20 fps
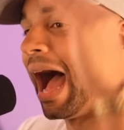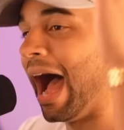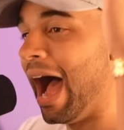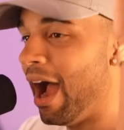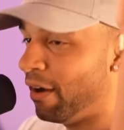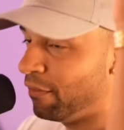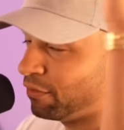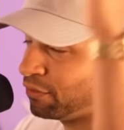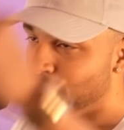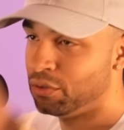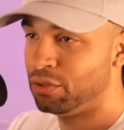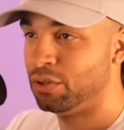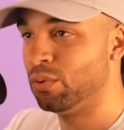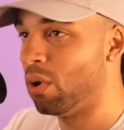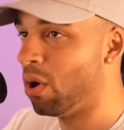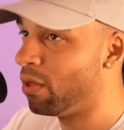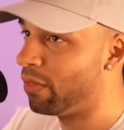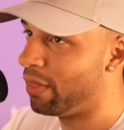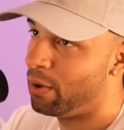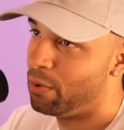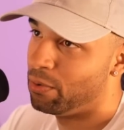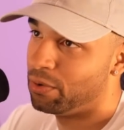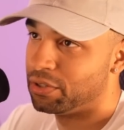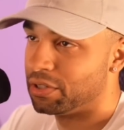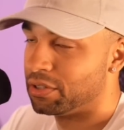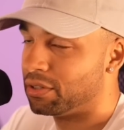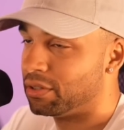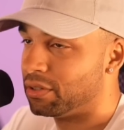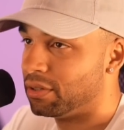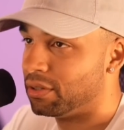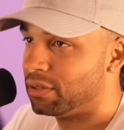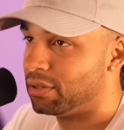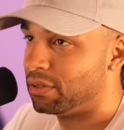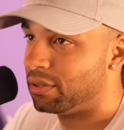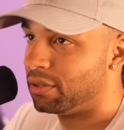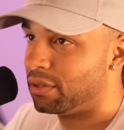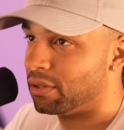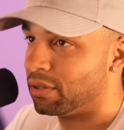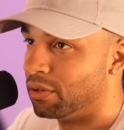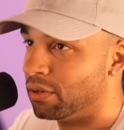after you do all those,
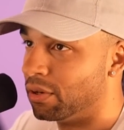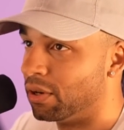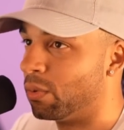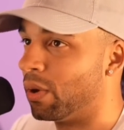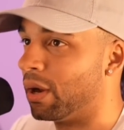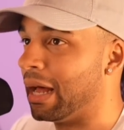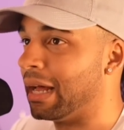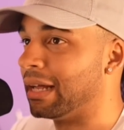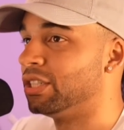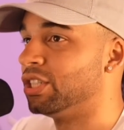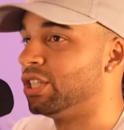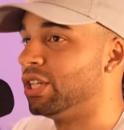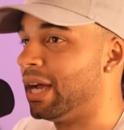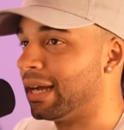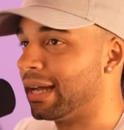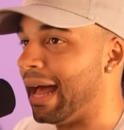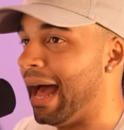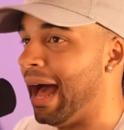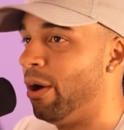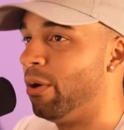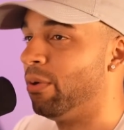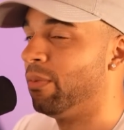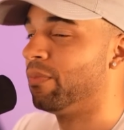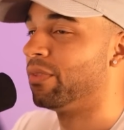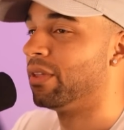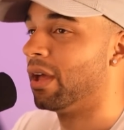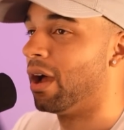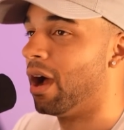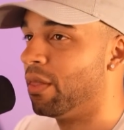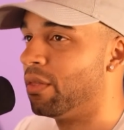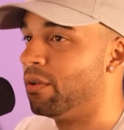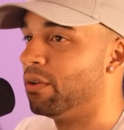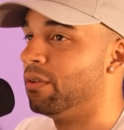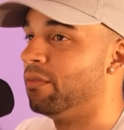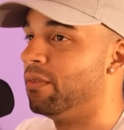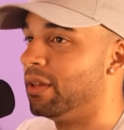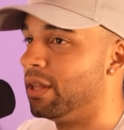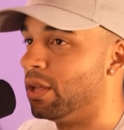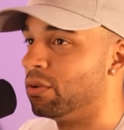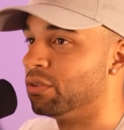you're going to want to check out the other
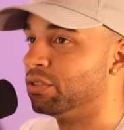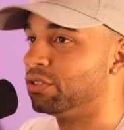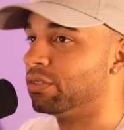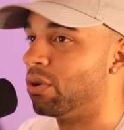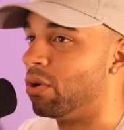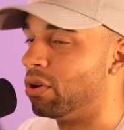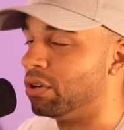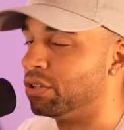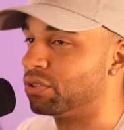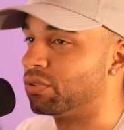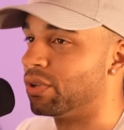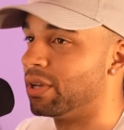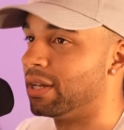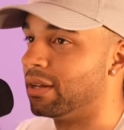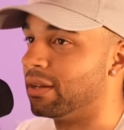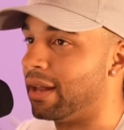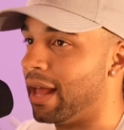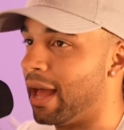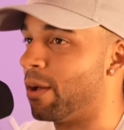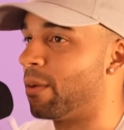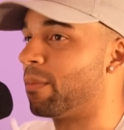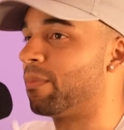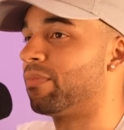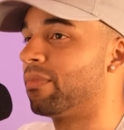videos on screen now.